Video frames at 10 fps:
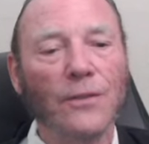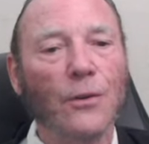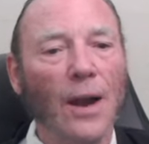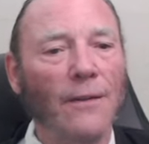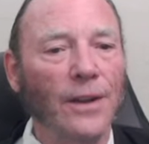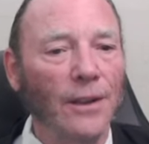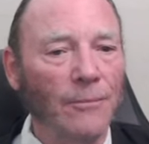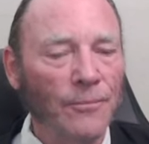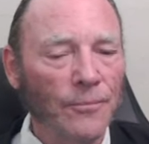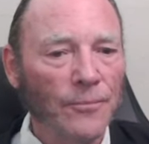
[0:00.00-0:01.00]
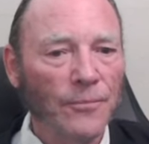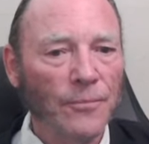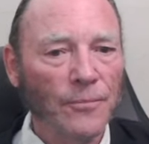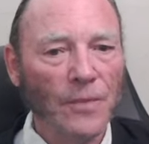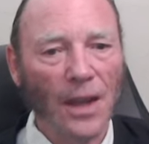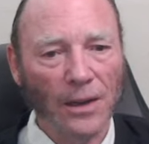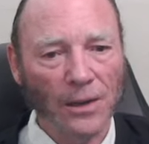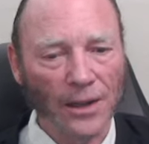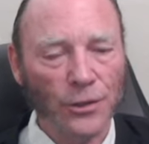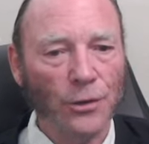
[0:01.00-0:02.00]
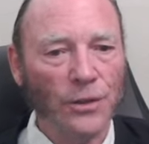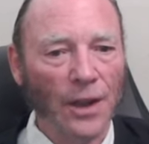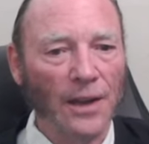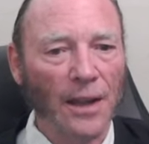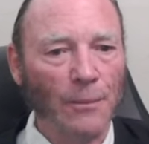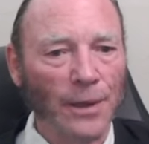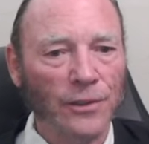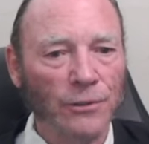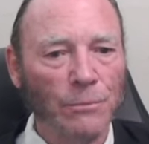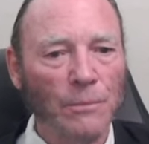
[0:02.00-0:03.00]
gravity and electrodynamics.